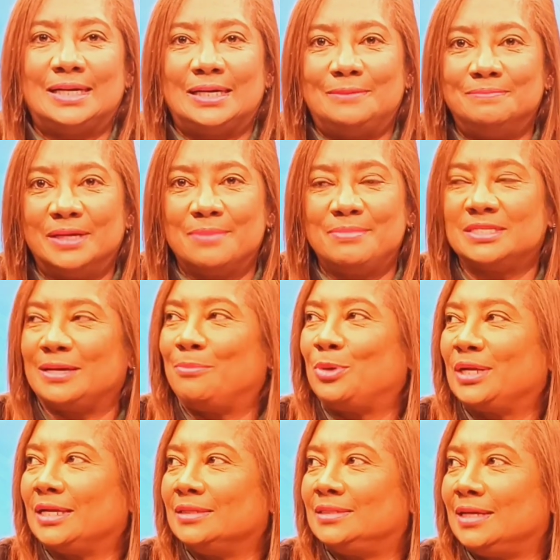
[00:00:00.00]
Maybe
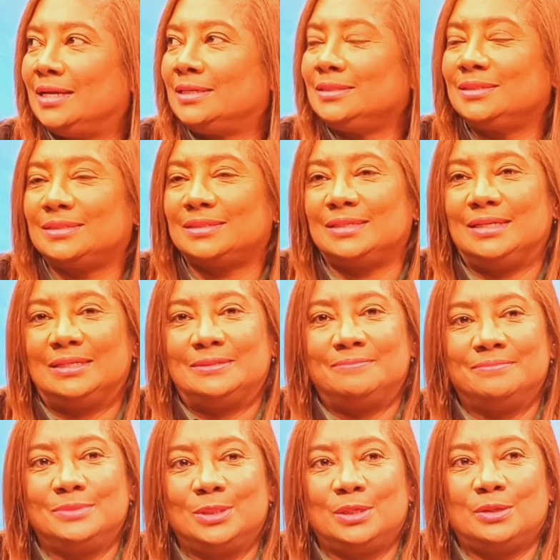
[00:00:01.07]
someone can tell us
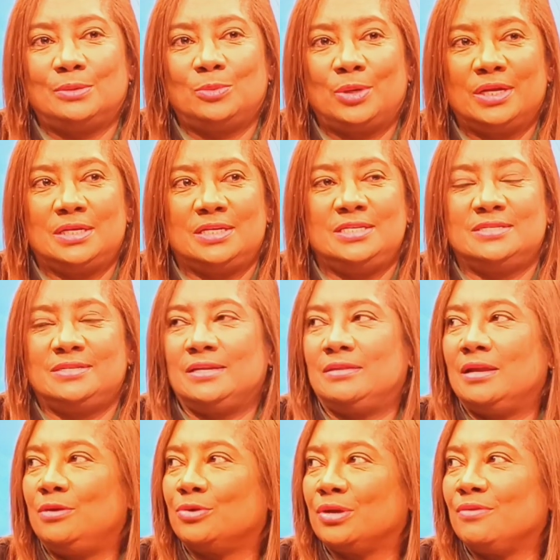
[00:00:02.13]
what it is
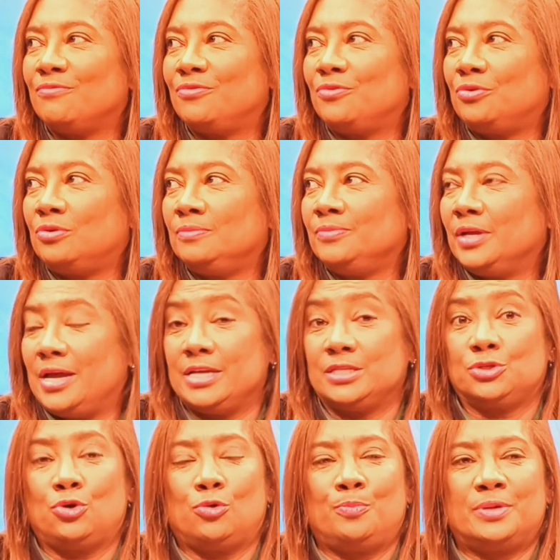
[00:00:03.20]
that they're looking for
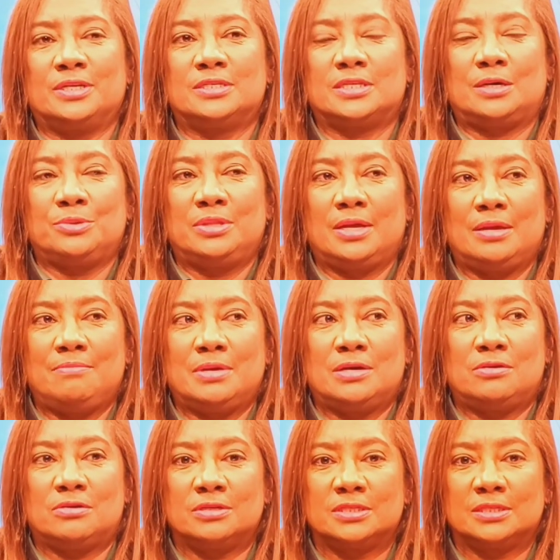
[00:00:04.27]
as corporates out there,
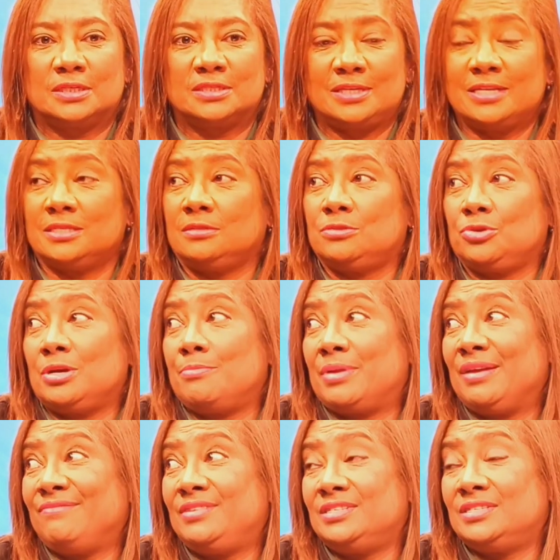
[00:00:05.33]
because Sasol took a
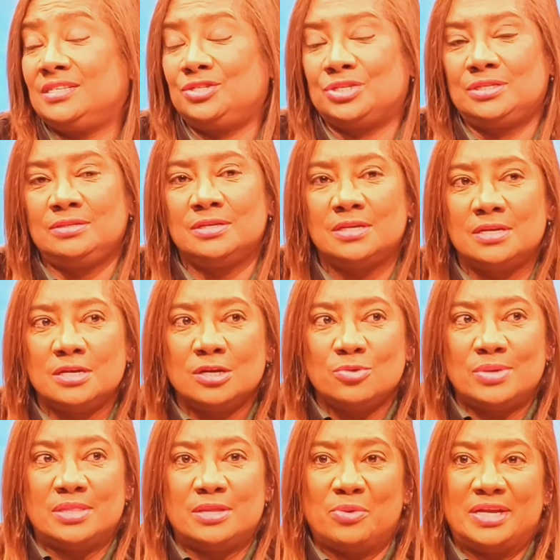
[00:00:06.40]
brave decision
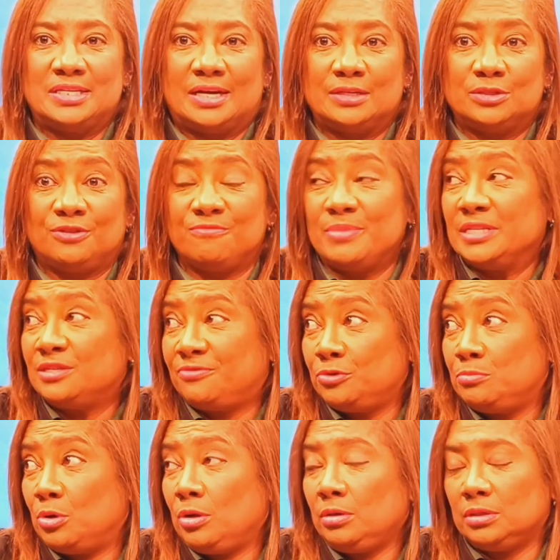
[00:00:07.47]
when they went out of men's
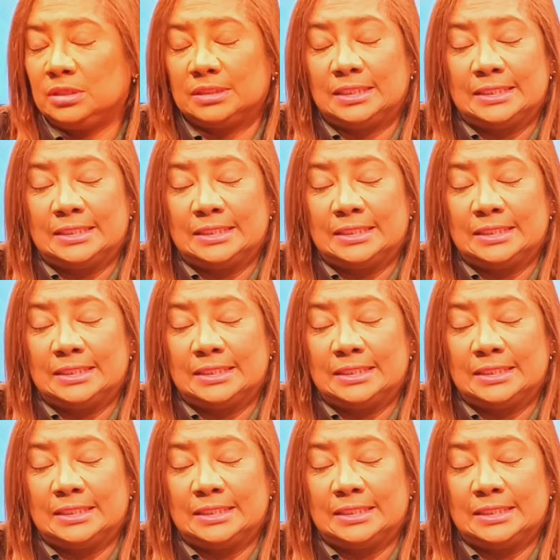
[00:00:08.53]
football.